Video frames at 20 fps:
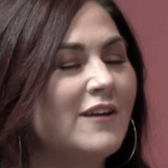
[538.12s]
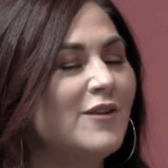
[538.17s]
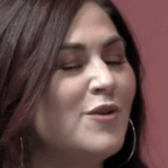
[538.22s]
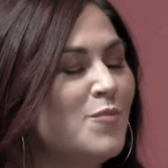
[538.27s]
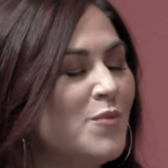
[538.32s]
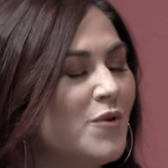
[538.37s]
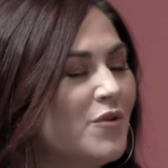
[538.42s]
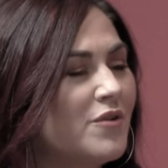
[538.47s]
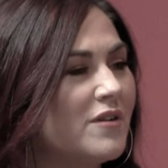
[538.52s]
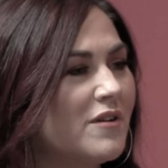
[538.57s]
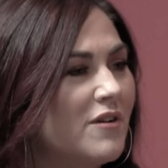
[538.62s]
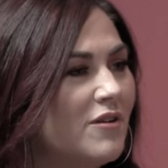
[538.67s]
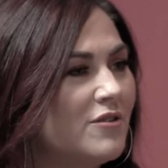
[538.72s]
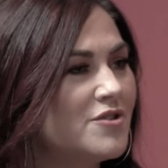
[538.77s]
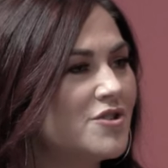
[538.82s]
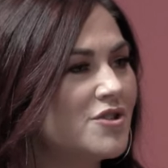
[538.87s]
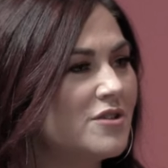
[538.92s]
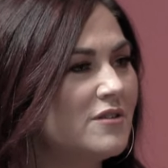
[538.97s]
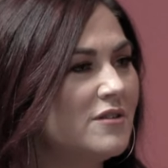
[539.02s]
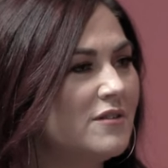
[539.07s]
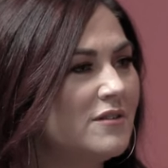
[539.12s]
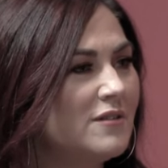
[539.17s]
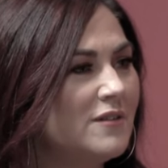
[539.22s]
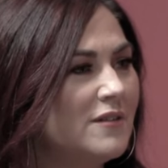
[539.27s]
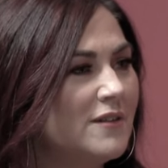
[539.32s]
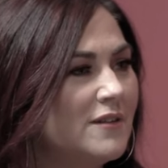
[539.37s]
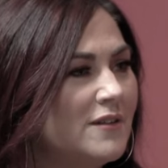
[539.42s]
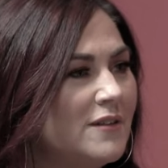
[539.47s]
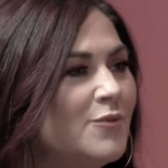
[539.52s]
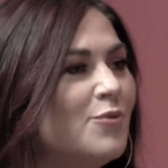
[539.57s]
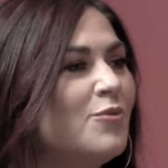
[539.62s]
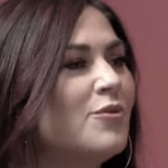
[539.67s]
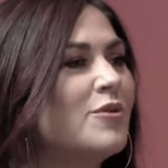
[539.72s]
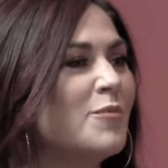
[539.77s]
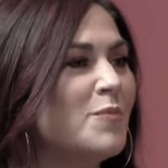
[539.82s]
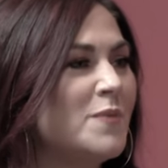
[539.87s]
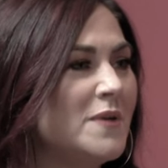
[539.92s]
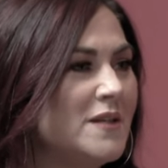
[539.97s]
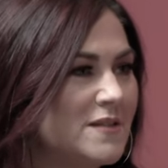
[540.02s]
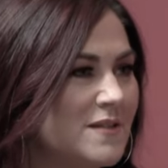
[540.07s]
do you build a culture?
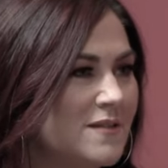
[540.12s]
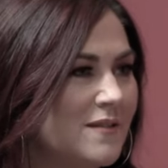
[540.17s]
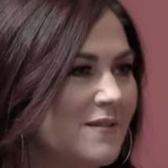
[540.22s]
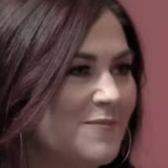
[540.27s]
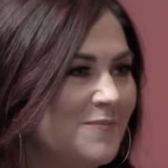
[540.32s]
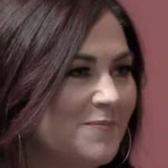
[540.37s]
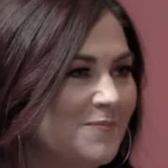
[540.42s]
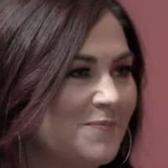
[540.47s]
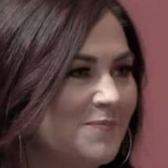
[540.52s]
Order pizza.